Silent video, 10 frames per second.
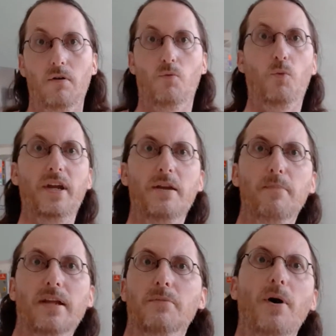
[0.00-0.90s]
We didn't
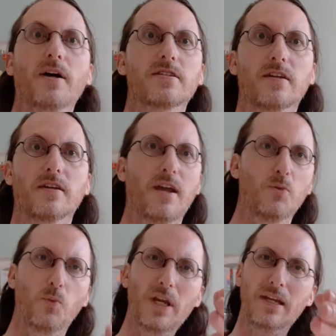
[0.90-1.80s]
make the pasta
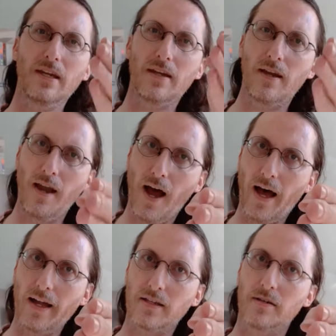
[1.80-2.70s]
and we did
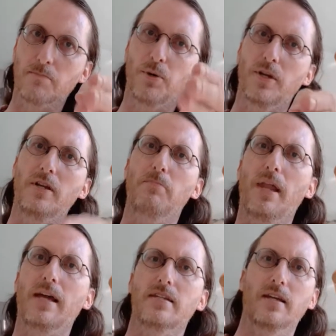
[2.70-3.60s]
not put it in
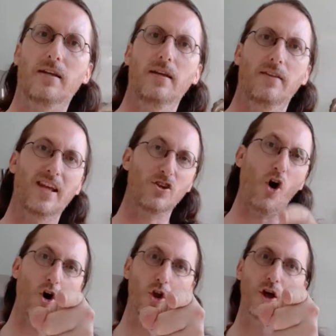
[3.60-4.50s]
plastic. That's
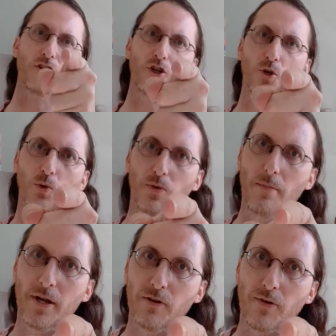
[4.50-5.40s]
all on you, the
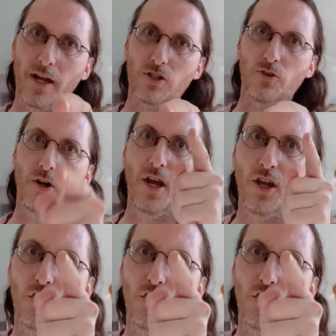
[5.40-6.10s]
manufacturer.